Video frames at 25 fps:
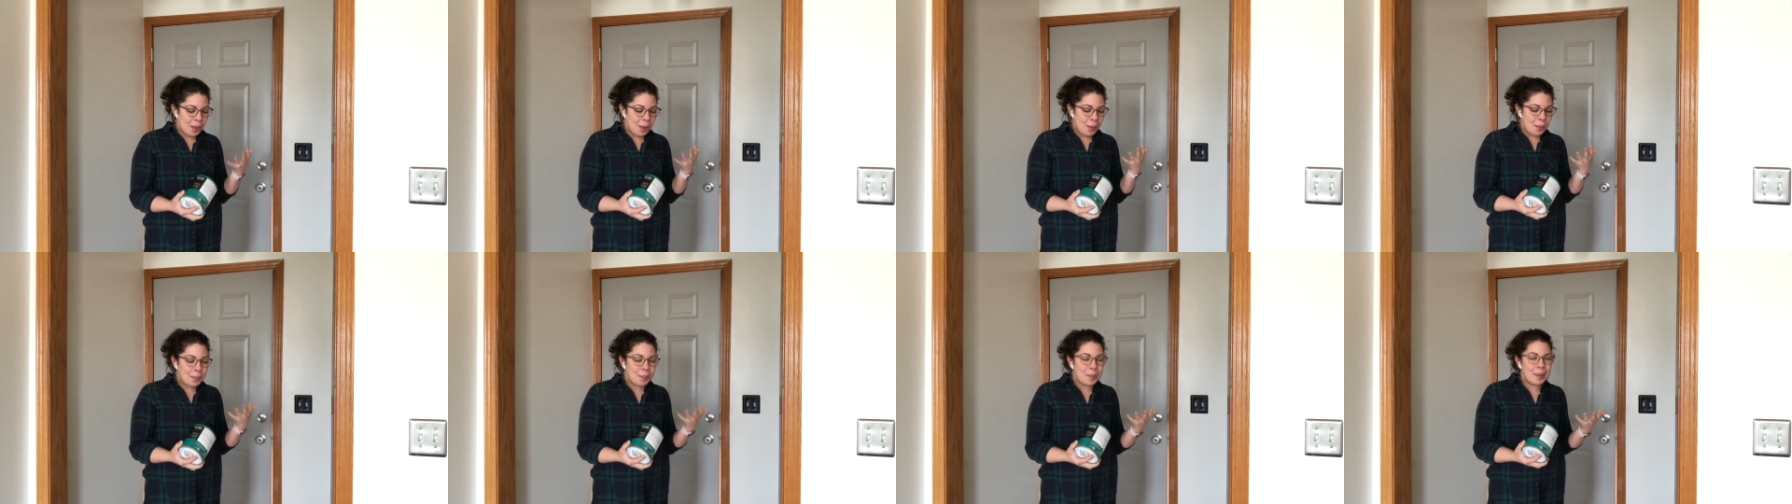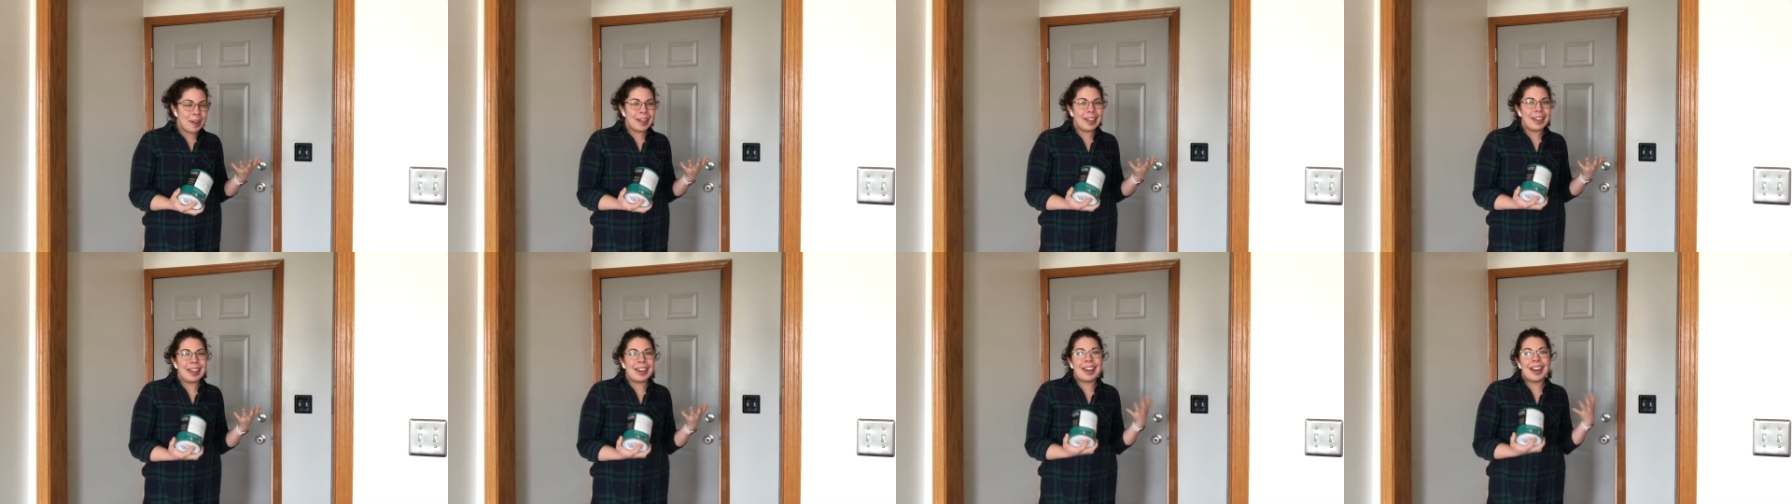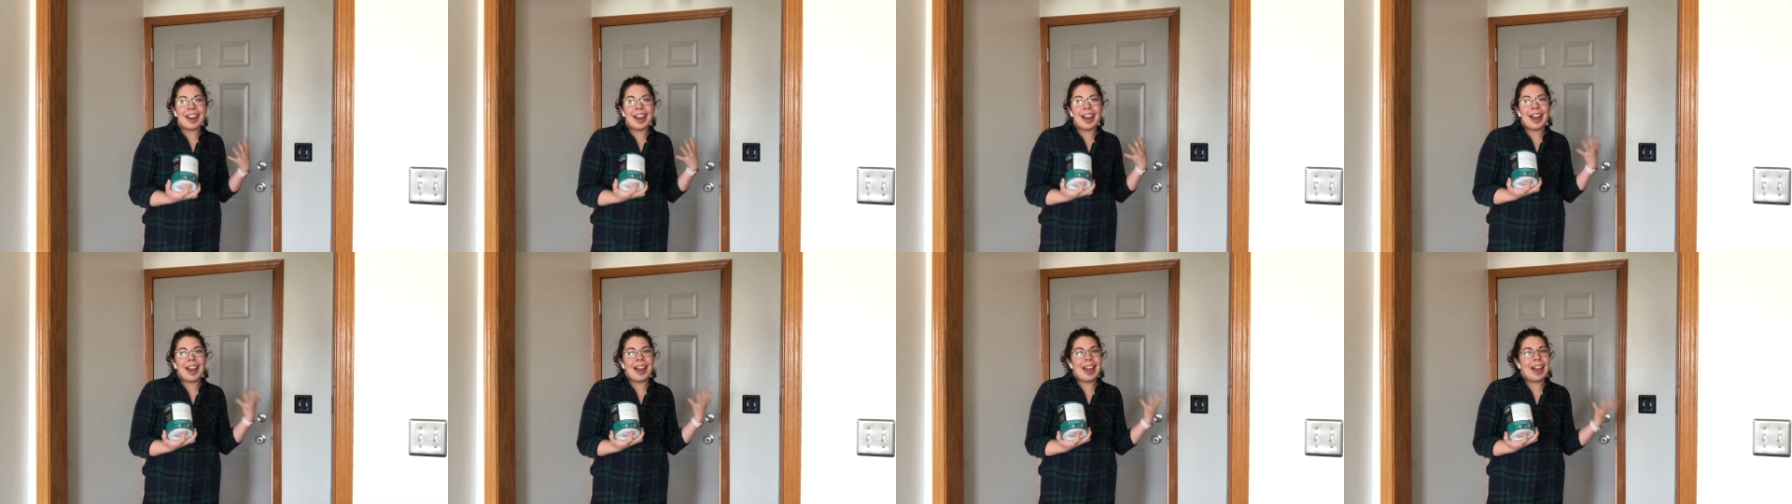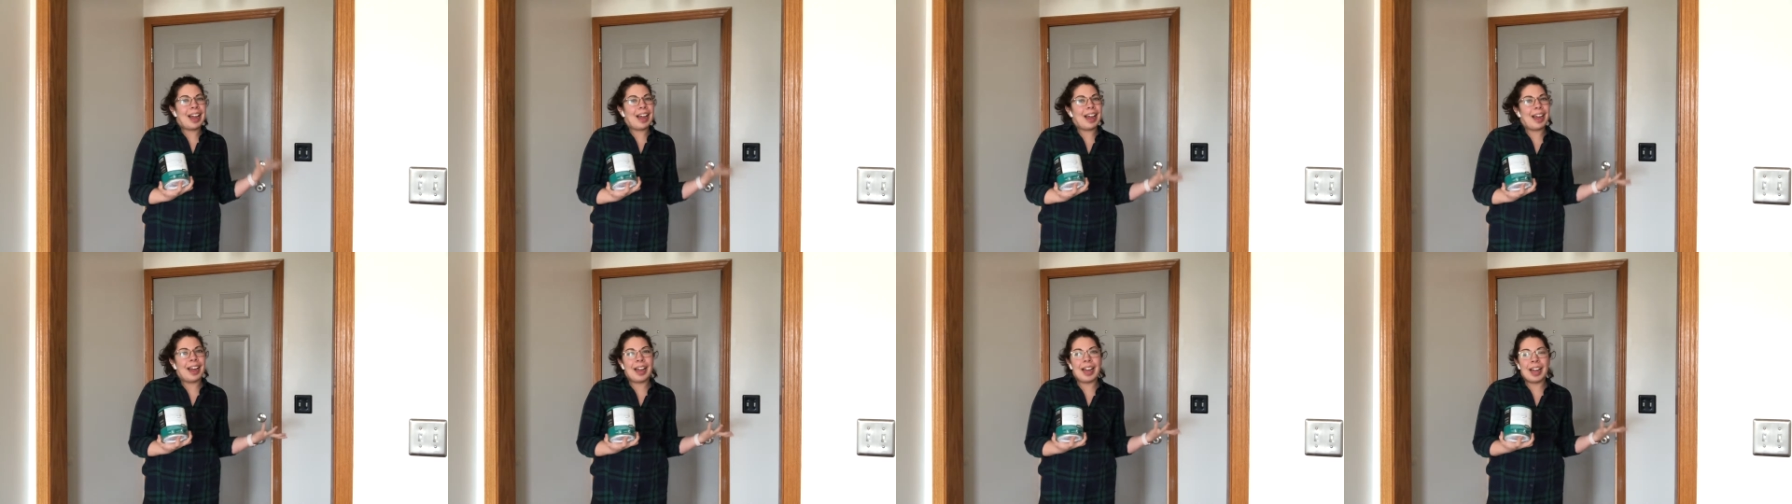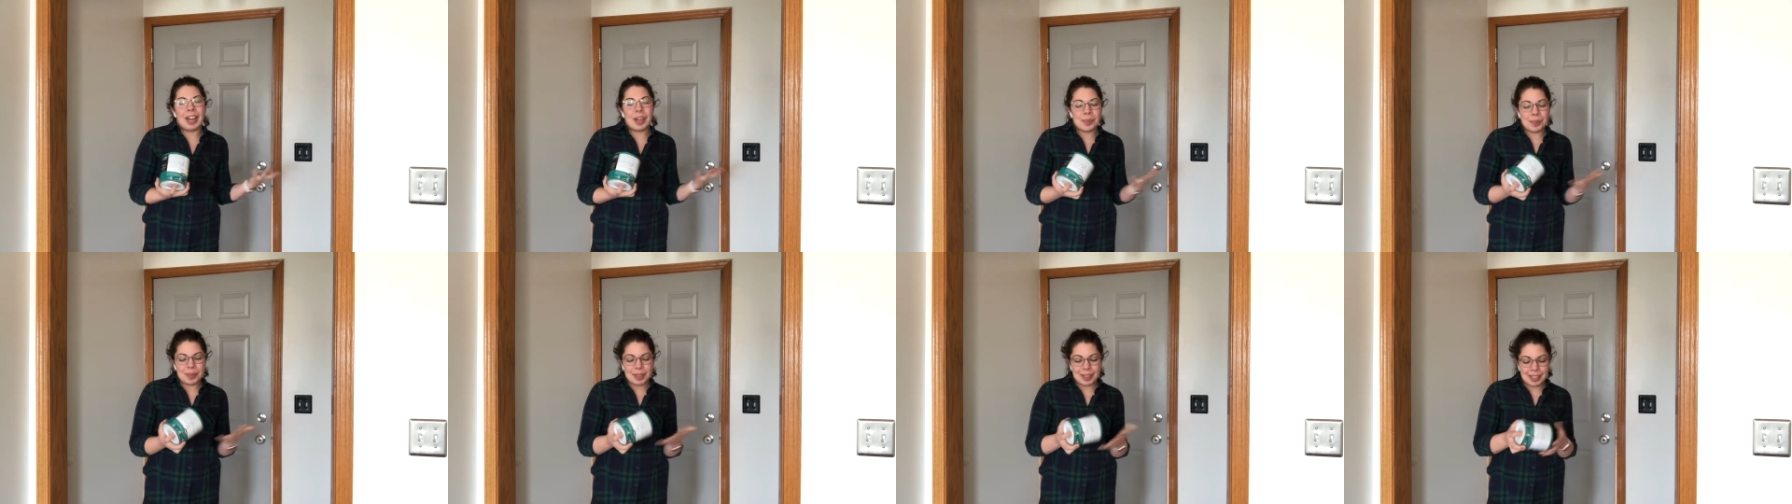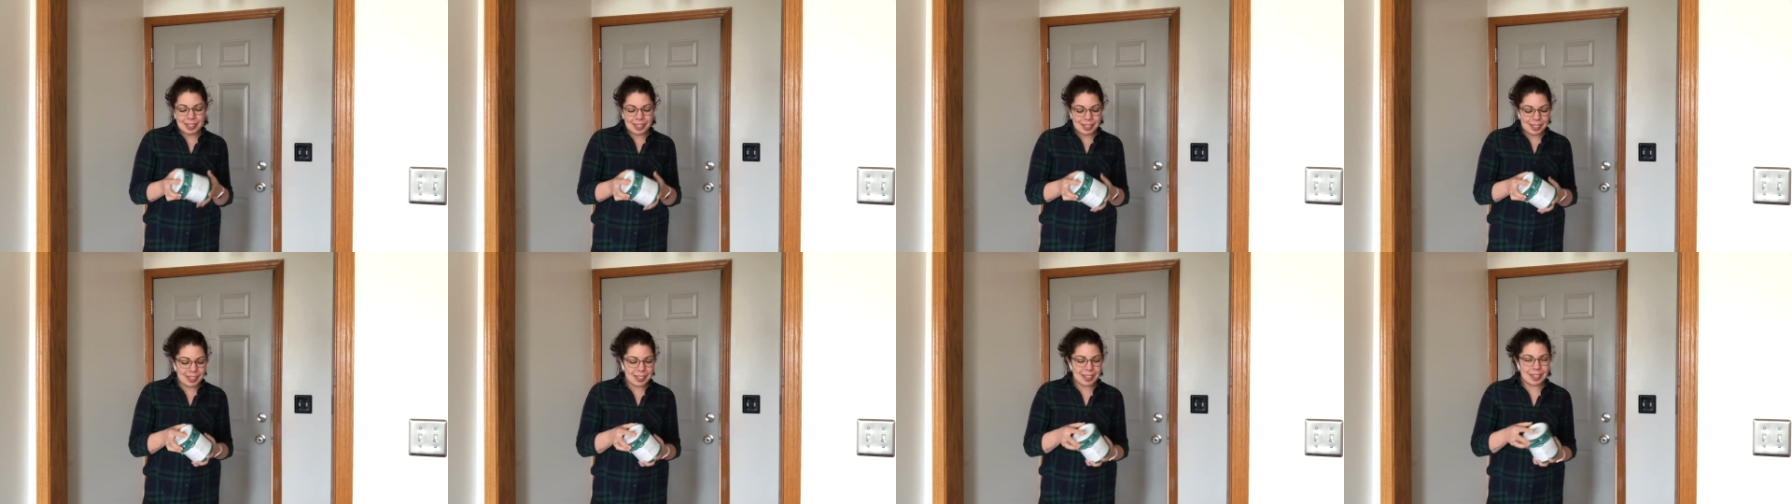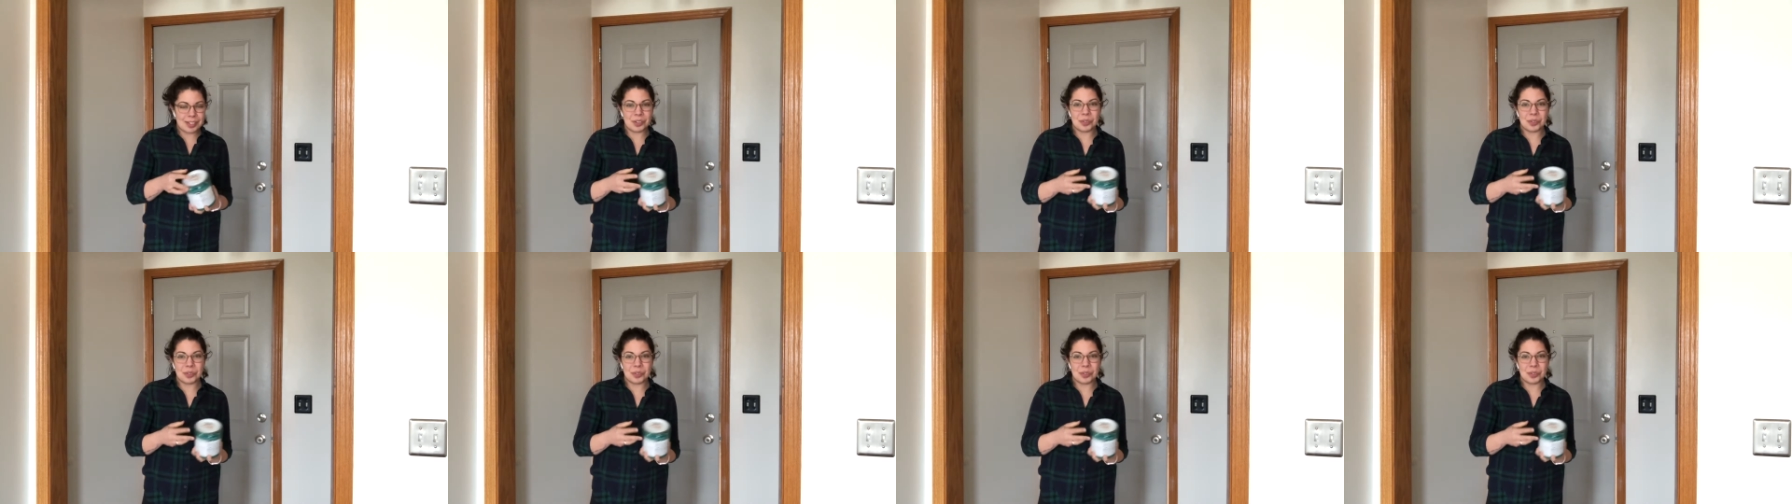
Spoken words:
but I mean, this is a